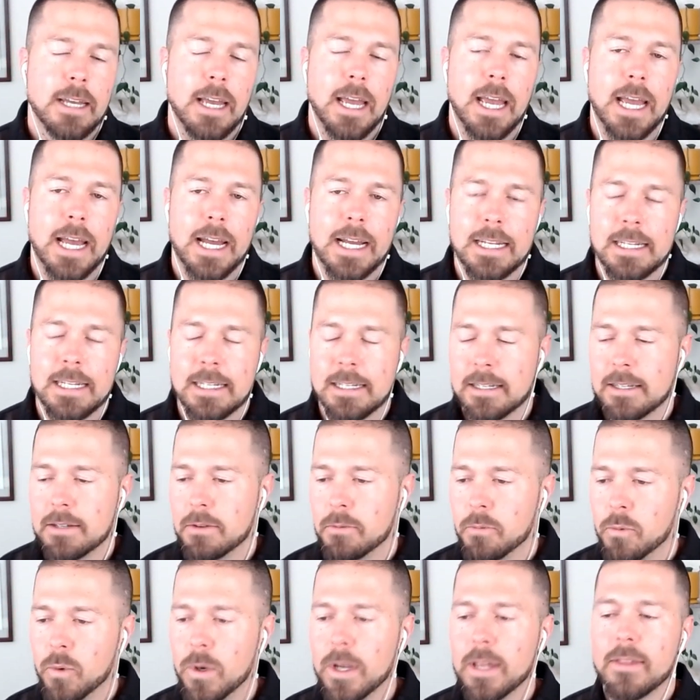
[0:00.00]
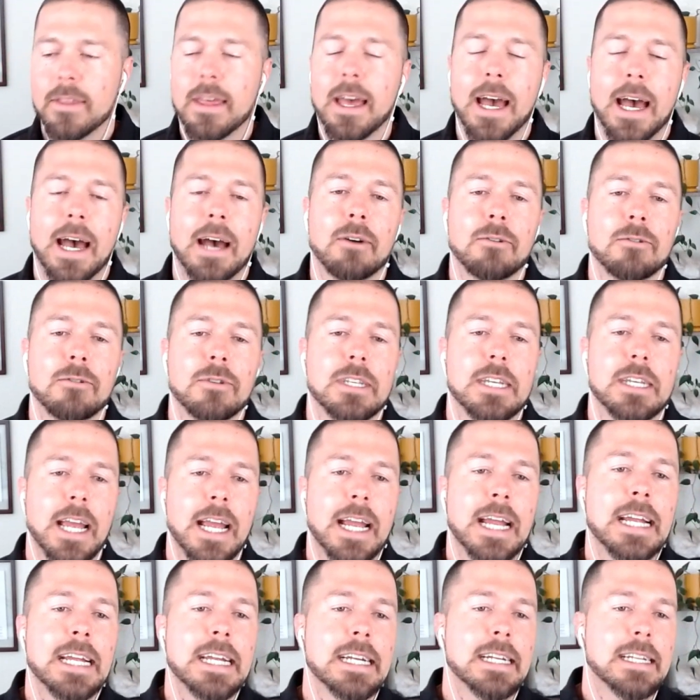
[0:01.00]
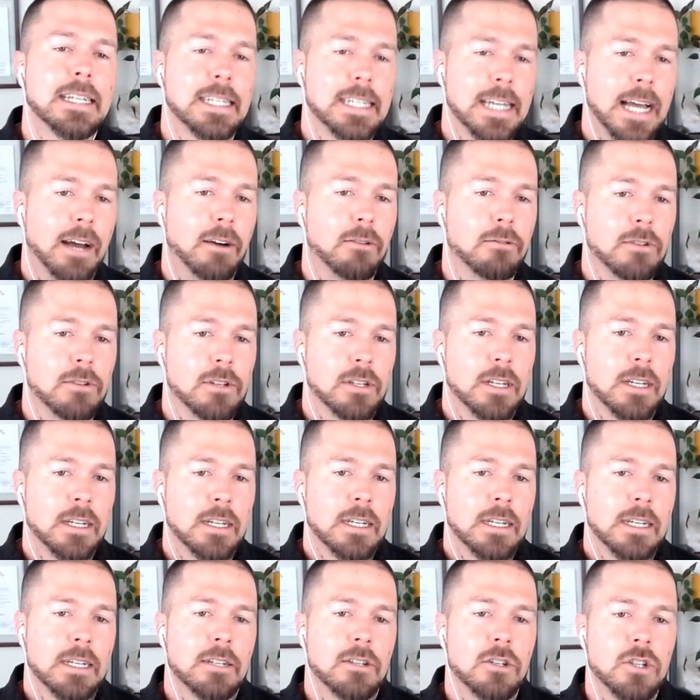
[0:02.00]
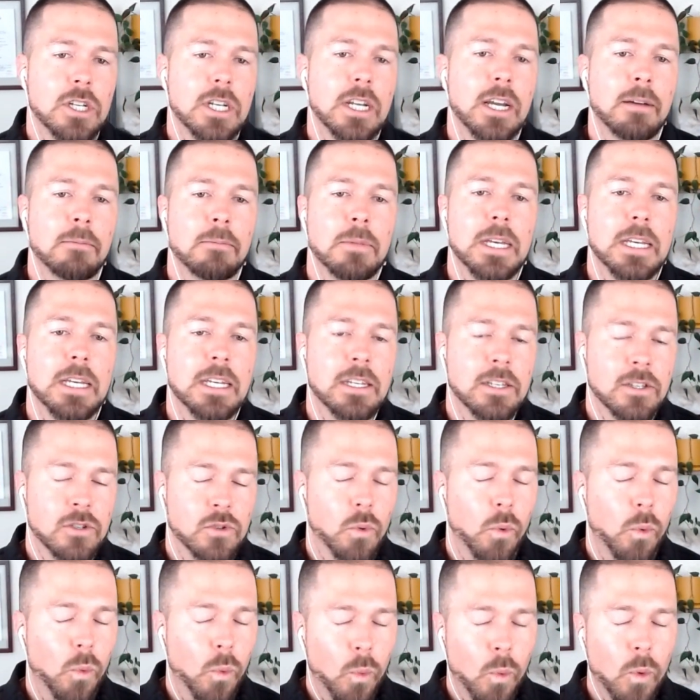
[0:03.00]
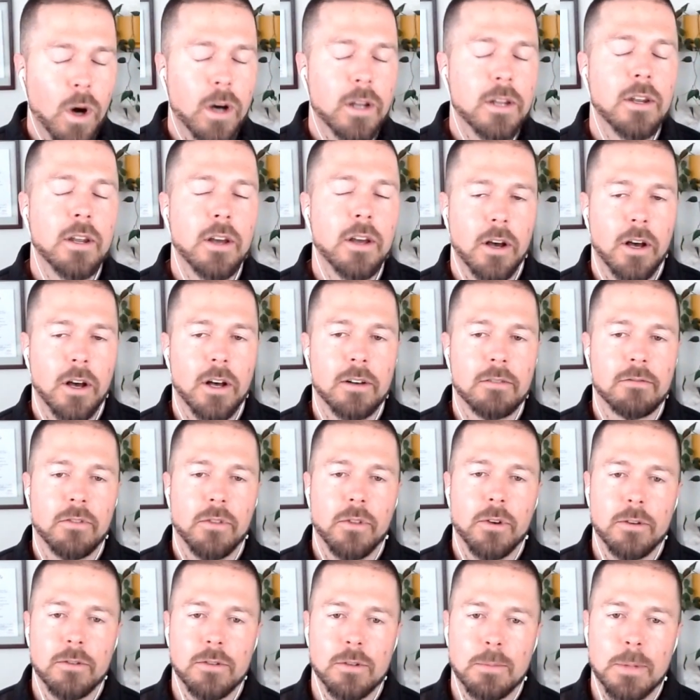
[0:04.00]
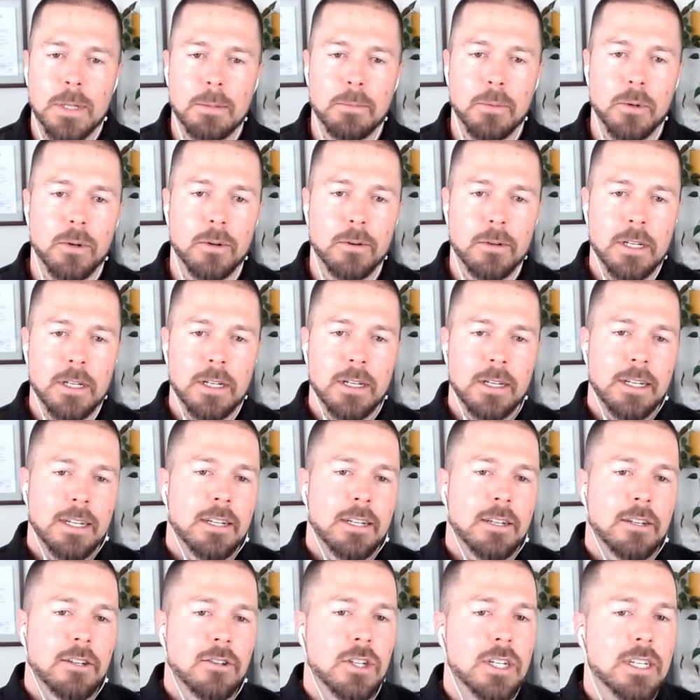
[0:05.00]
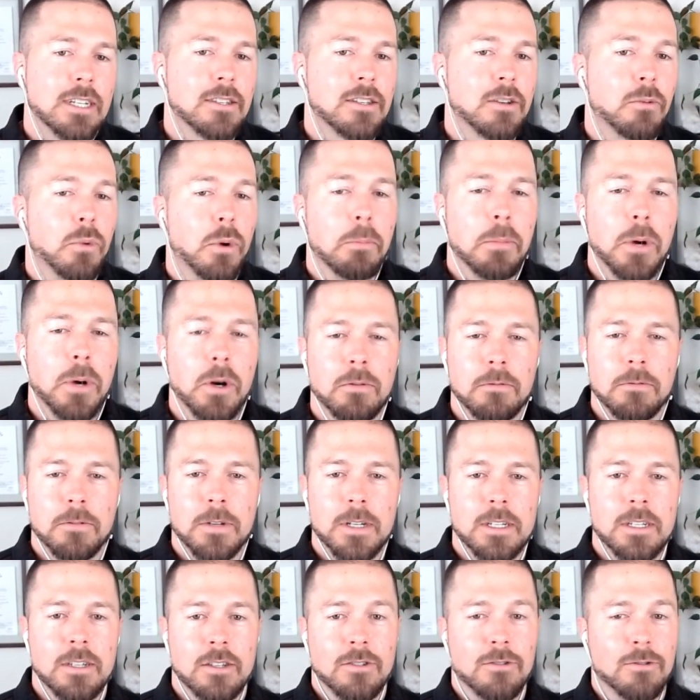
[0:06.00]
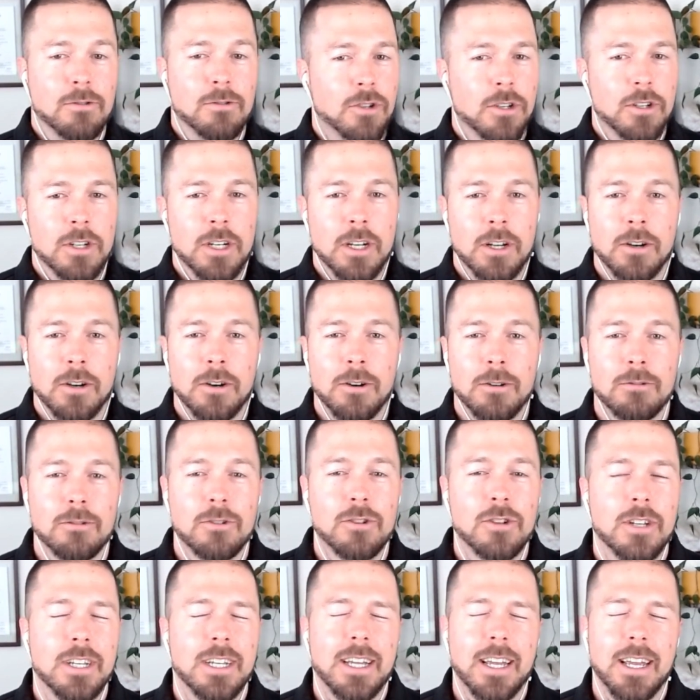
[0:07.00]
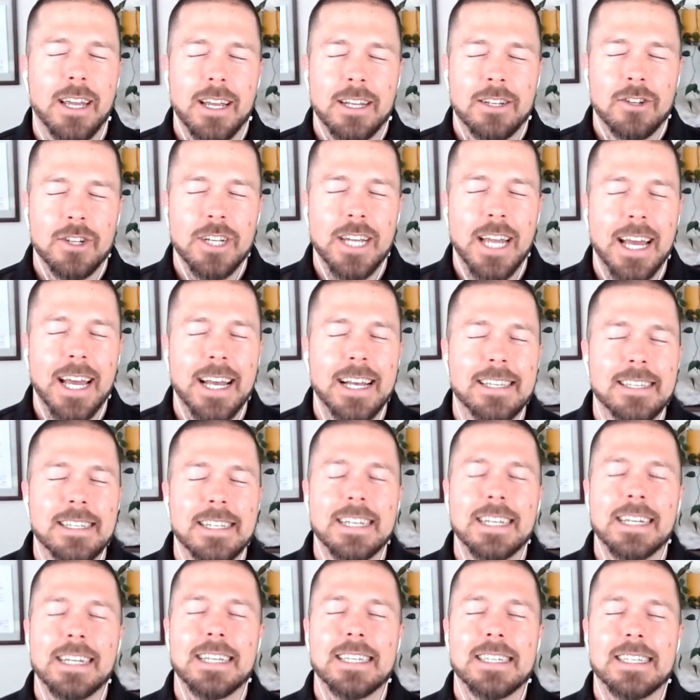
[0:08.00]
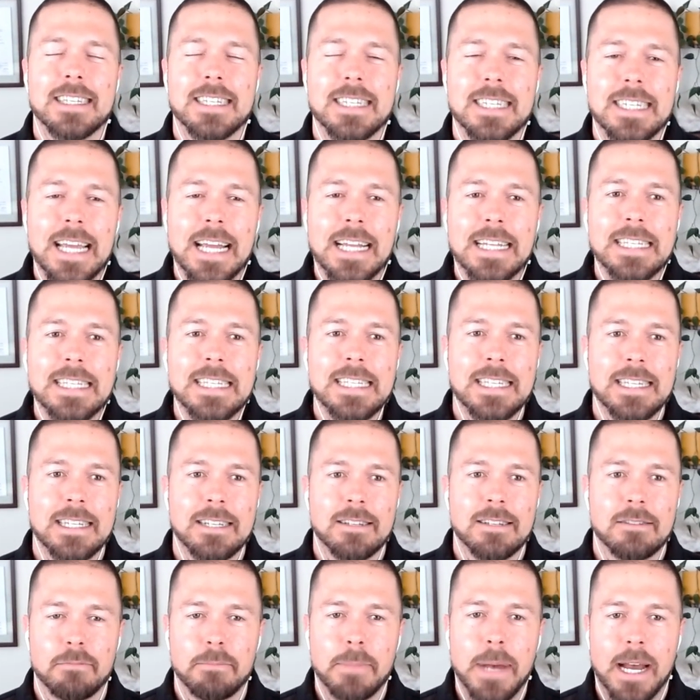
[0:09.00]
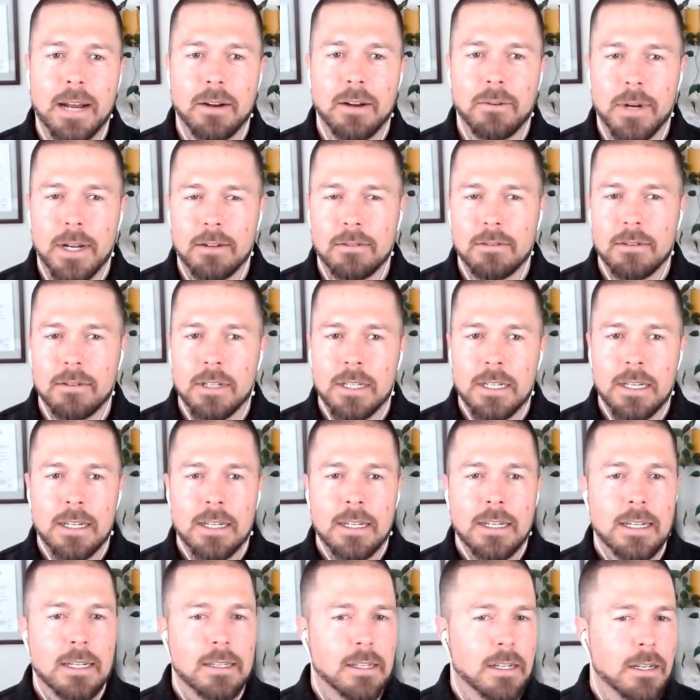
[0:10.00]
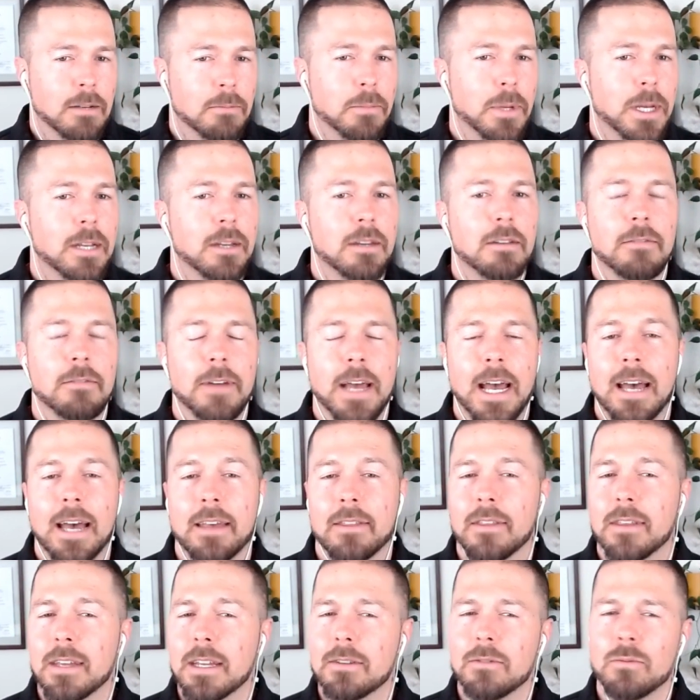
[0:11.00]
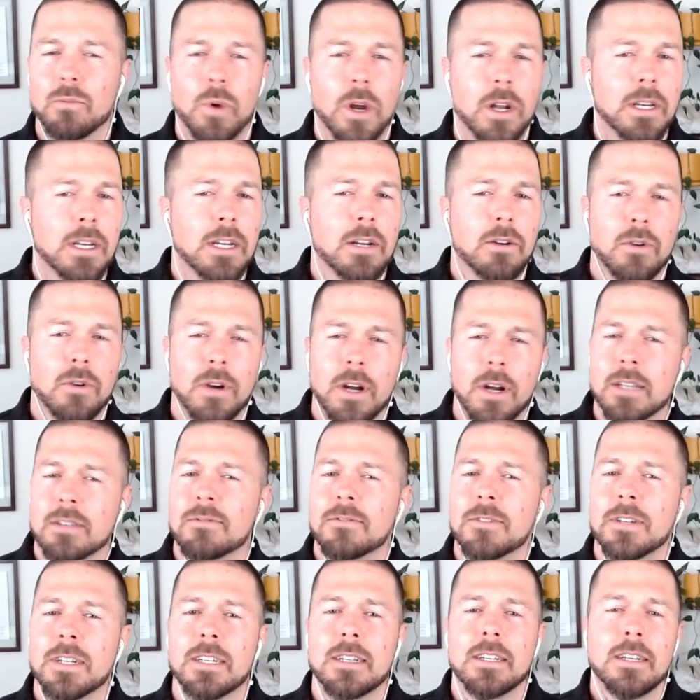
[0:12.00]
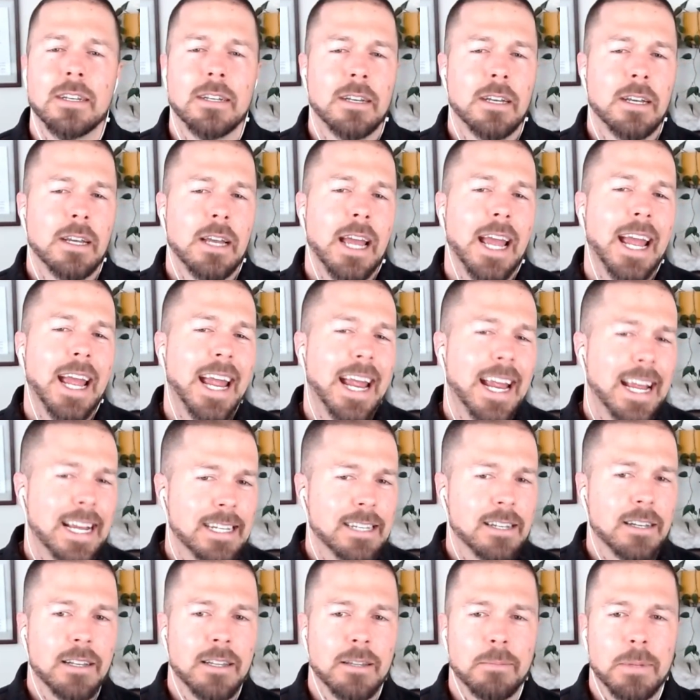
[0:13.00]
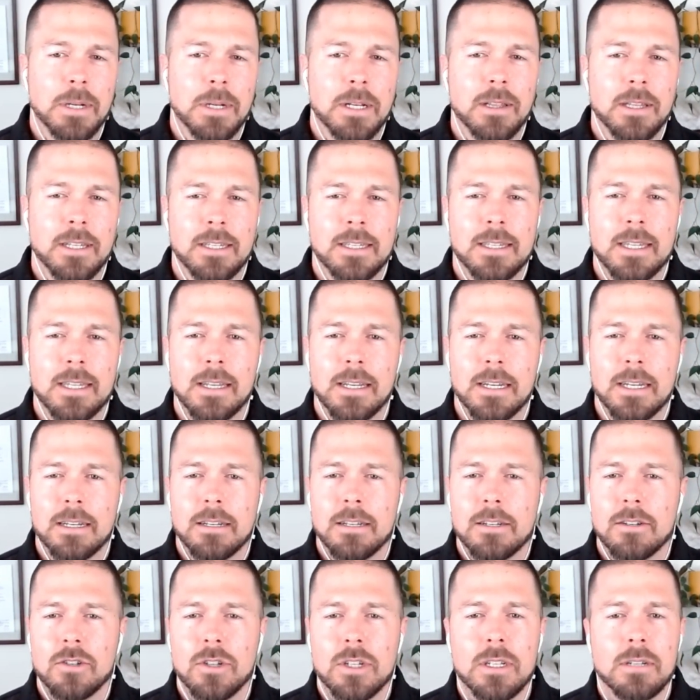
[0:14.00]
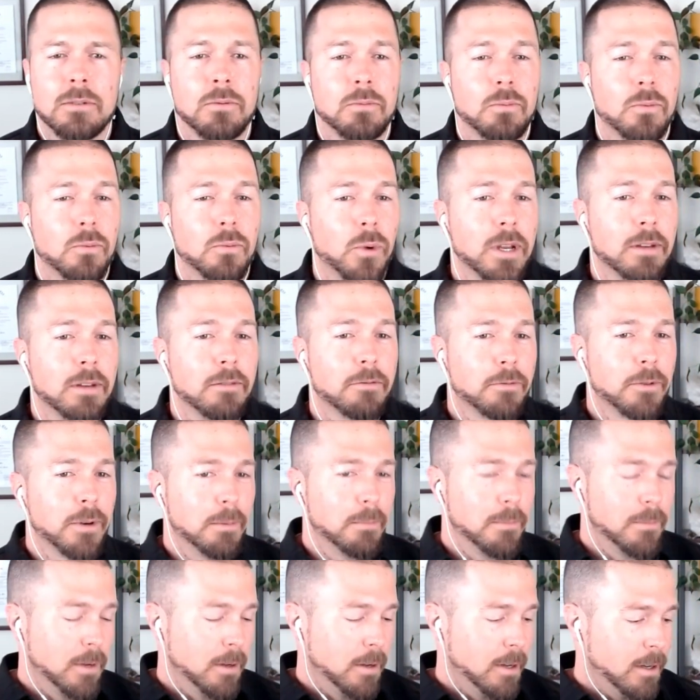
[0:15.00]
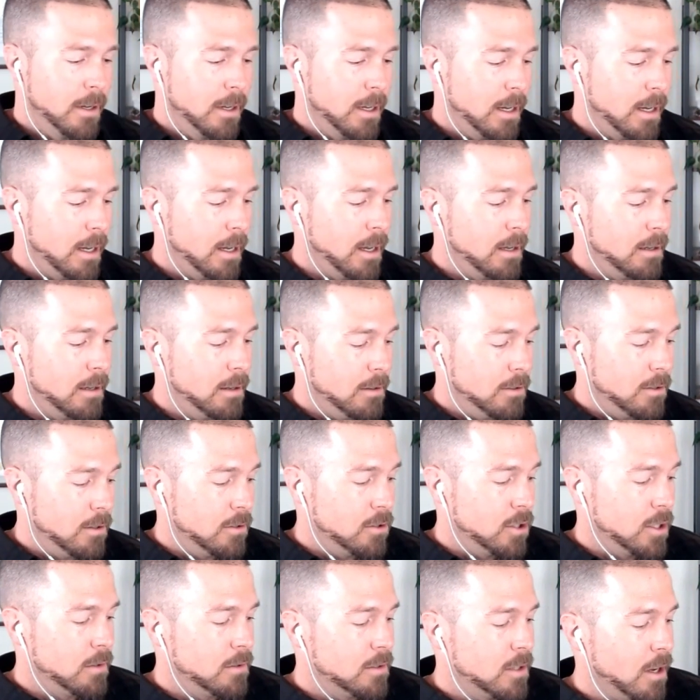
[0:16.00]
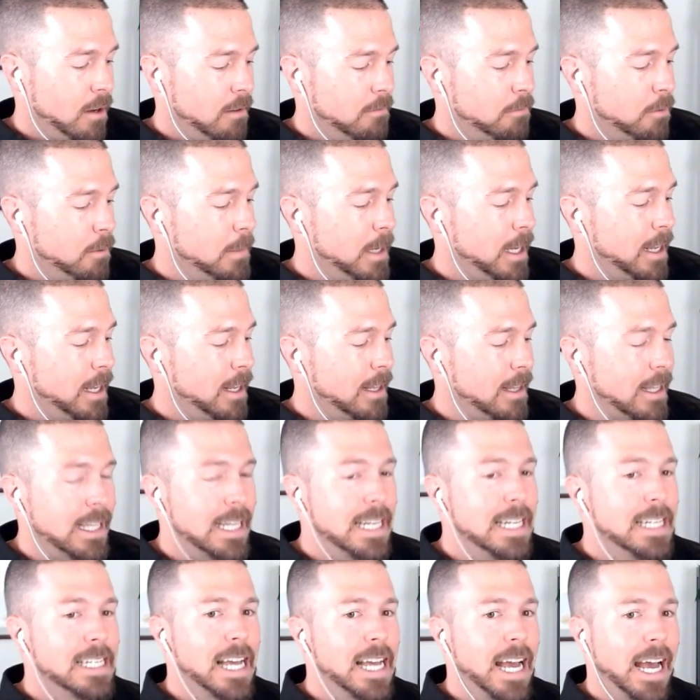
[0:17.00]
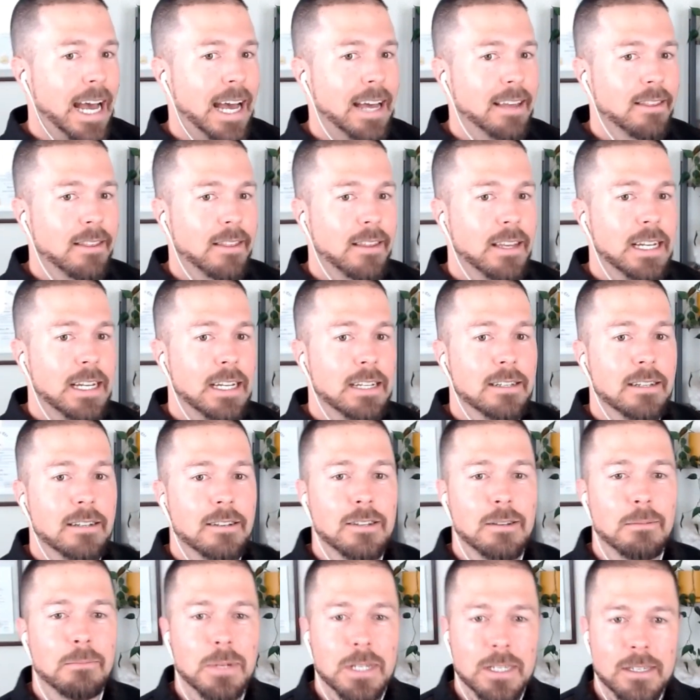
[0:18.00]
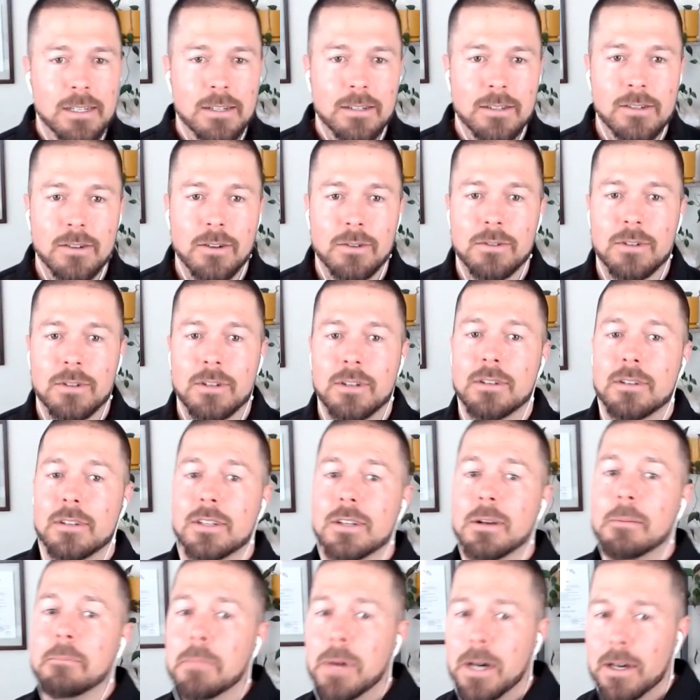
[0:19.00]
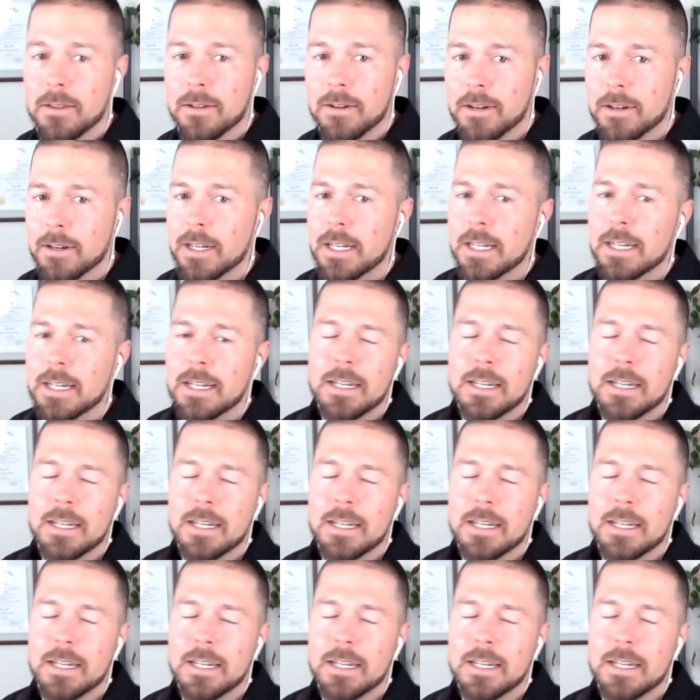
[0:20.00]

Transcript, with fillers: And without a doubt, GM is one of those people. She is a remote fitness nutrition coach and she has an extensive background as a competitive athlete running CrossFit and Olympic lifting. She went from uh, she's gone from elite athlete to business owner to mother.